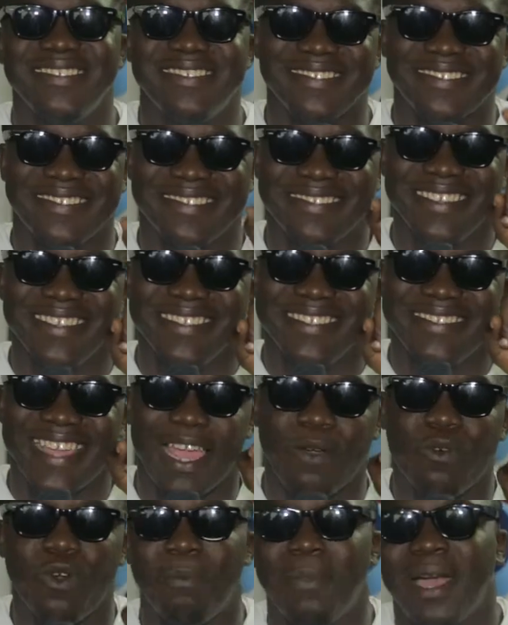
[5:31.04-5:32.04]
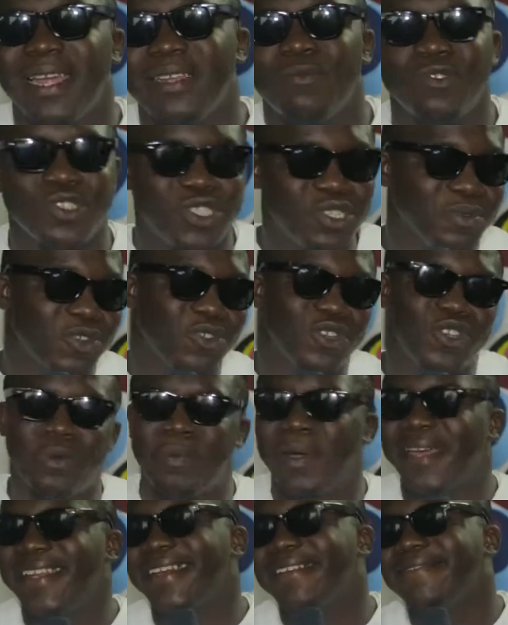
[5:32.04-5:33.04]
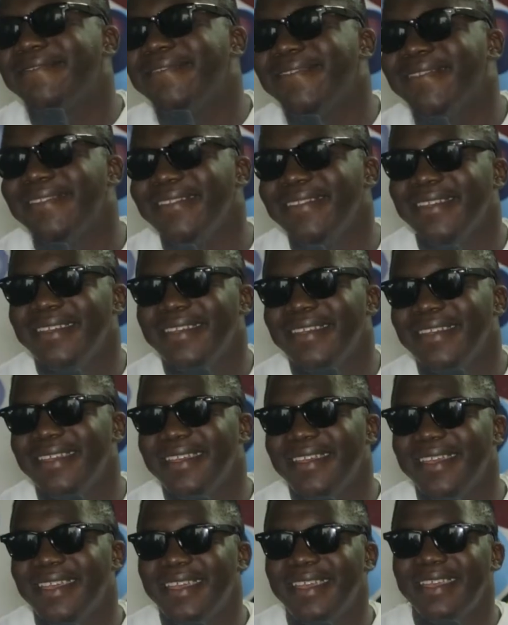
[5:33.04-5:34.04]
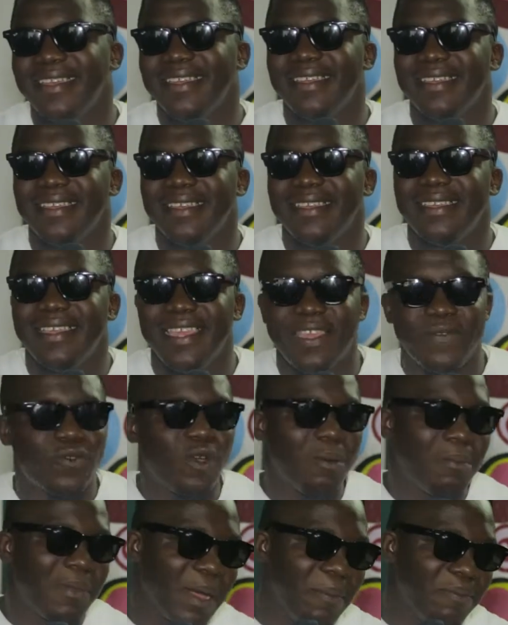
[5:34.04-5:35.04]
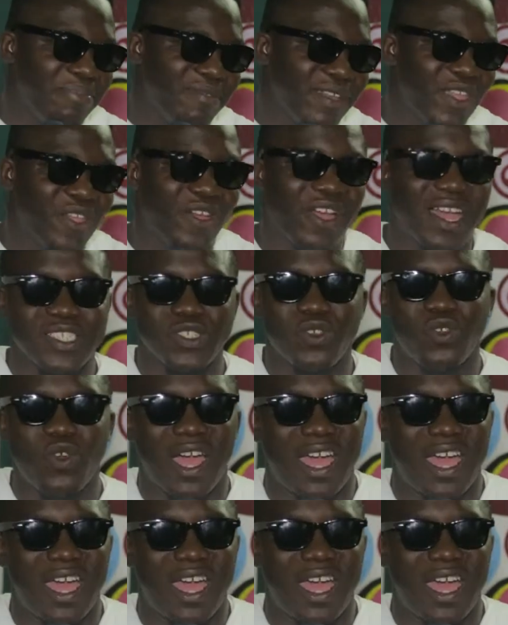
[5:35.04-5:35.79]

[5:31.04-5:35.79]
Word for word: you just try one man? Must you be going up and down? Eh? If one man break your heart, go